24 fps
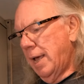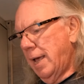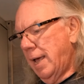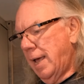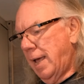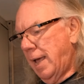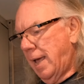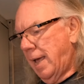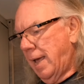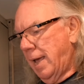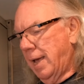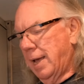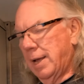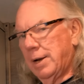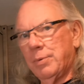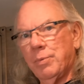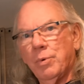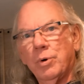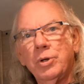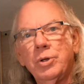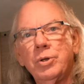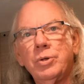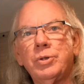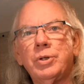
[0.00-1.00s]
And
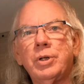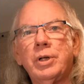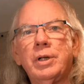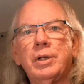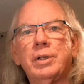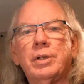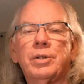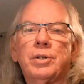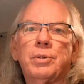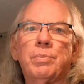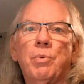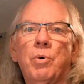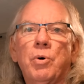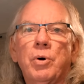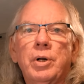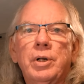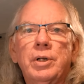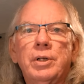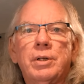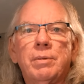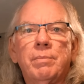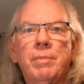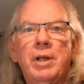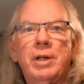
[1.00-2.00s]
we're using it this
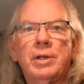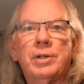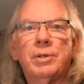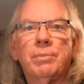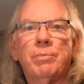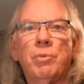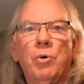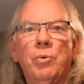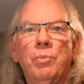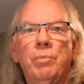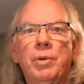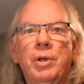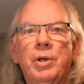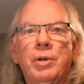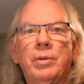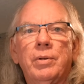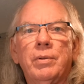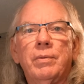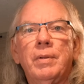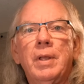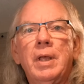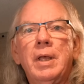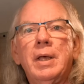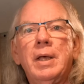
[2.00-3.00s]
morning to make some oatmeal.
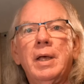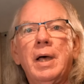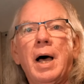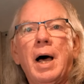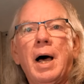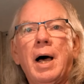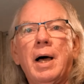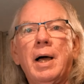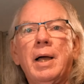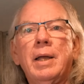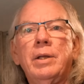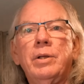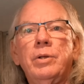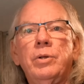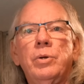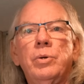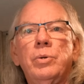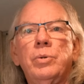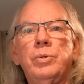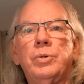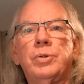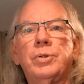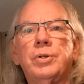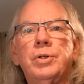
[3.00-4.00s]
I
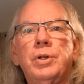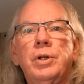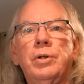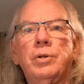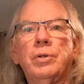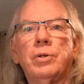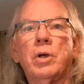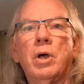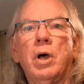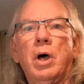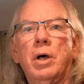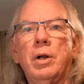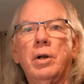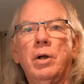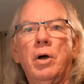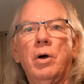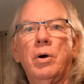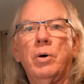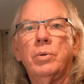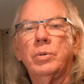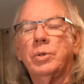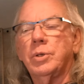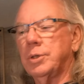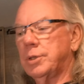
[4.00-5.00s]
use steel cut
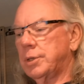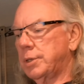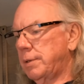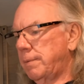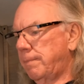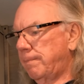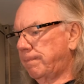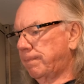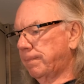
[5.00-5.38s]
oats.